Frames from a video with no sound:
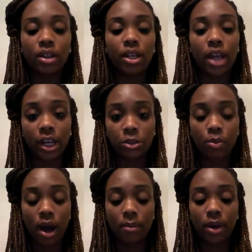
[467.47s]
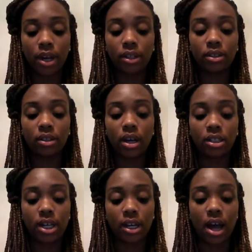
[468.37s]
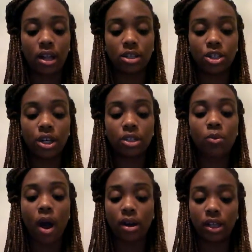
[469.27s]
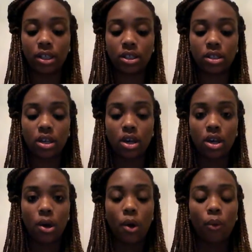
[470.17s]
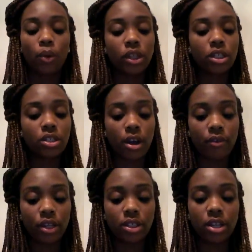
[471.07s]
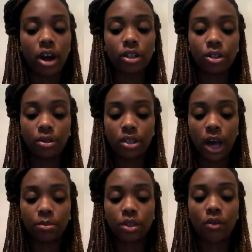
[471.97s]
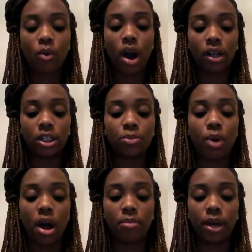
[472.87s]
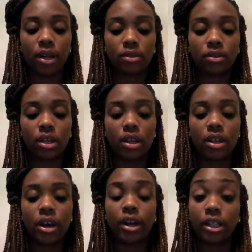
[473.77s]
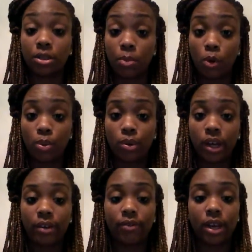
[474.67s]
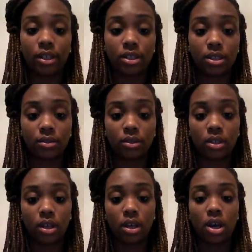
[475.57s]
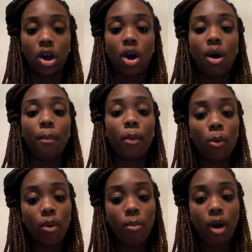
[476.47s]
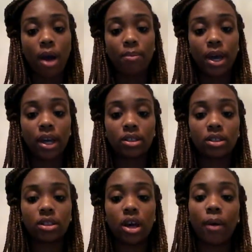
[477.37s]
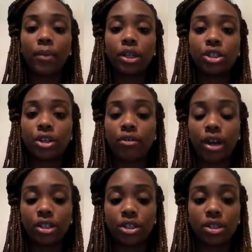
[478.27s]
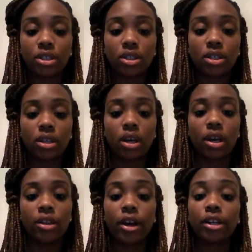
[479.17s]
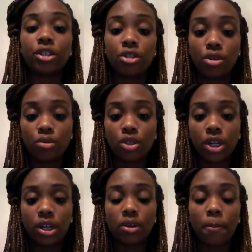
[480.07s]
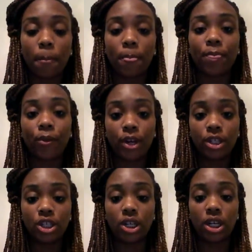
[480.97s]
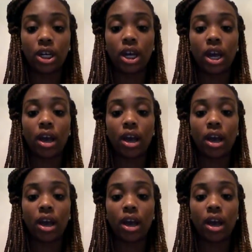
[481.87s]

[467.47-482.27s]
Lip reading: The next broadband technology is wireless. With this service, there are two types of wireless broadband. There is mobile and fixed. Mobile broadbands come in generations. There is 2G, 3G,